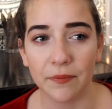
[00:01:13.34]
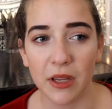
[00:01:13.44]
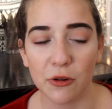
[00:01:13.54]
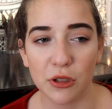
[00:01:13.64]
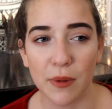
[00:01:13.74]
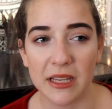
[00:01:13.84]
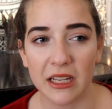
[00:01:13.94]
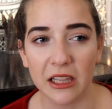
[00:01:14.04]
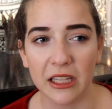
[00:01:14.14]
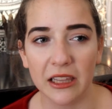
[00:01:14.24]
it was
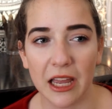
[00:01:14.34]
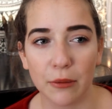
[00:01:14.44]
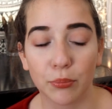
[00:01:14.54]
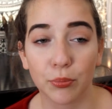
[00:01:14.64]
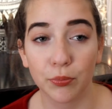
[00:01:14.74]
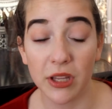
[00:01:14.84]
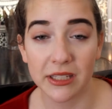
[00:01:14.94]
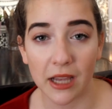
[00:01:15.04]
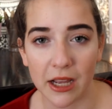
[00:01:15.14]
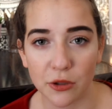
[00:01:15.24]
basically like the
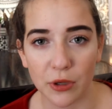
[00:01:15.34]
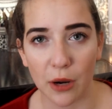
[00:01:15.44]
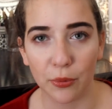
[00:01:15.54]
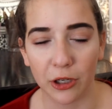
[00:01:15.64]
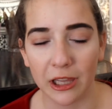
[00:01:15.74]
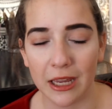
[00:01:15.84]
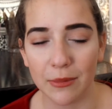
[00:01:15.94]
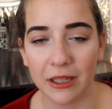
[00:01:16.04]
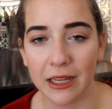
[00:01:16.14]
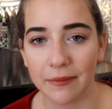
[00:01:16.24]
signs were now
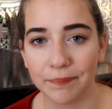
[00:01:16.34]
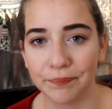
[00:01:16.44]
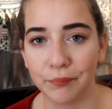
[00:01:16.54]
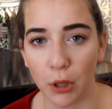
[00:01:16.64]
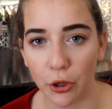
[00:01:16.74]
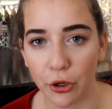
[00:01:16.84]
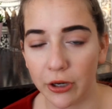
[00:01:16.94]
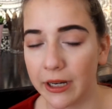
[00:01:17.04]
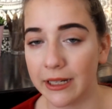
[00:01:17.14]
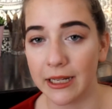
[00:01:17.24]
proclaiming like
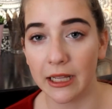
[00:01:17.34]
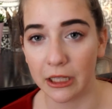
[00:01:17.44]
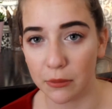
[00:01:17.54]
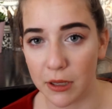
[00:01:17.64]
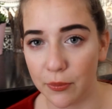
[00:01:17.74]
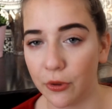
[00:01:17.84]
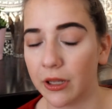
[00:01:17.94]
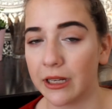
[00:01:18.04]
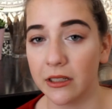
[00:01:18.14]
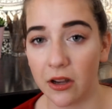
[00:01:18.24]
murder and killing people
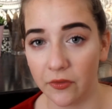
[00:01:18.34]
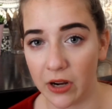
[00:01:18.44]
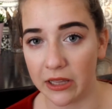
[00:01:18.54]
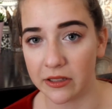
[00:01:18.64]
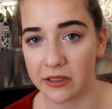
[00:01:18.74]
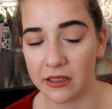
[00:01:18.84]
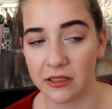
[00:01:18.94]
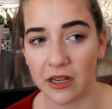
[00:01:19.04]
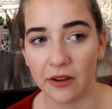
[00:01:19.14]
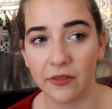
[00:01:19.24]
and gun violence and
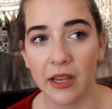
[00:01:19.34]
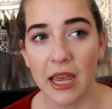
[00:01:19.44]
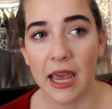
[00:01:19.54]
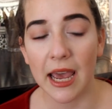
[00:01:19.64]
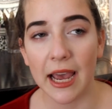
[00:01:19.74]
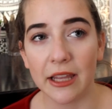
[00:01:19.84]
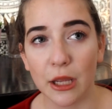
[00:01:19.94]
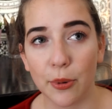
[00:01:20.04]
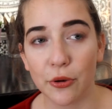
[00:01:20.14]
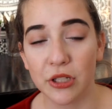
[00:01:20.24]
stuff. And
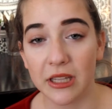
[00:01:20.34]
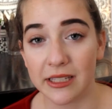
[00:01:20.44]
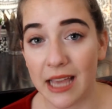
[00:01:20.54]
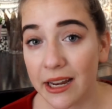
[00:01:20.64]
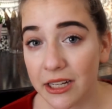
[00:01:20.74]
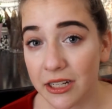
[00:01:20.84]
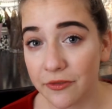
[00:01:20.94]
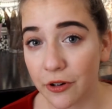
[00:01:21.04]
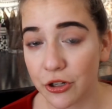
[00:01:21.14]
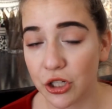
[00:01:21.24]
they posted this edited
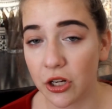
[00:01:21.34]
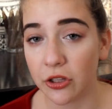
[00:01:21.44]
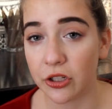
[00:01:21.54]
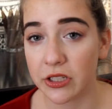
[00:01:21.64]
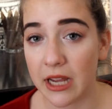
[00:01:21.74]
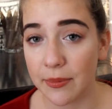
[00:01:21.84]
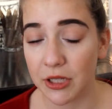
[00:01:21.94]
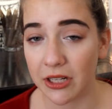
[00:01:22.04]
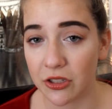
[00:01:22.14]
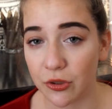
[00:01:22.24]
version on their
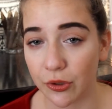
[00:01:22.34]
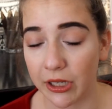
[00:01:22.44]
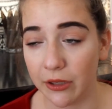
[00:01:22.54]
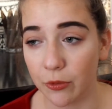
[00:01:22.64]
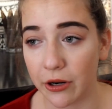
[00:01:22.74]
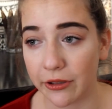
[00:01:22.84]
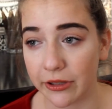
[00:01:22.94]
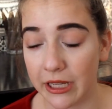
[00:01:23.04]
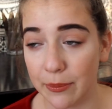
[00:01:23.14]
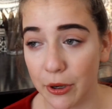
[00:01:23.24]
Snapchat story where
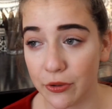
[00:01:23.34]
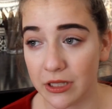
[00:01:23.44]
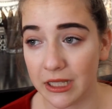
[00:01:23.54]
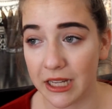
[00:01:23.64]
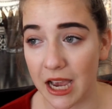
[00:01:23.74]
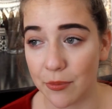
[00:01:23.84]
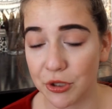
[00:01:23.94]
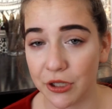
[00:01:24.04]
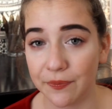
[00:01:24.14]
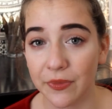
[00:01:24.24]
they posted the
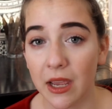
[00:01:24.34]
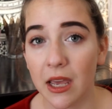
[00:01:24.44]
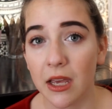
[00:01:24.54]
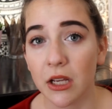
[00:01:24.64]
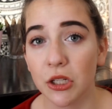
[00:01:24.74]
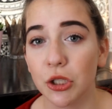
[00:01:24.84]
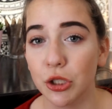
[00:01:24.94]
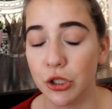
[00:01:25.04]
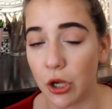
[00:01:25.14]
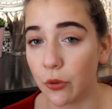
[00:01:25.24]
caption,
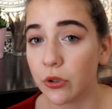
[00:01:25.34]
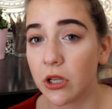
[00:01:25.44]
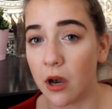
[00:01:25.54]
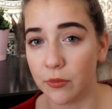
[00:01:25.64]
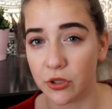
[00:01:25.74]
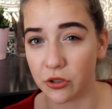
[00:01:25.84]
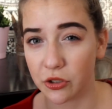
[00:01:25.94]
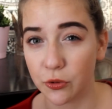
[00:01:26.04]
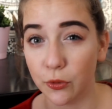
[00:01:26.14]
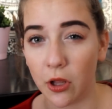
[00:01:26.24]
"Don't come to
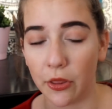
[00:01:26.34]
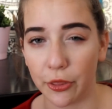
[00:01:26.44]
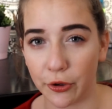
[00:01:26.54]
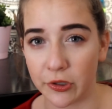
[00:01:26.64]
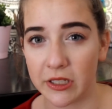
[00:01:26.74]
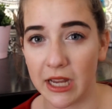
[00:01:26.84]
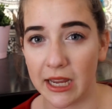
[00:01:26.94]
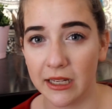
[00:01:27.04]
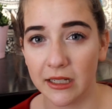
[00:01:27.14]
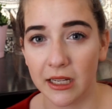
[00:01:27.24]
school on Thursday."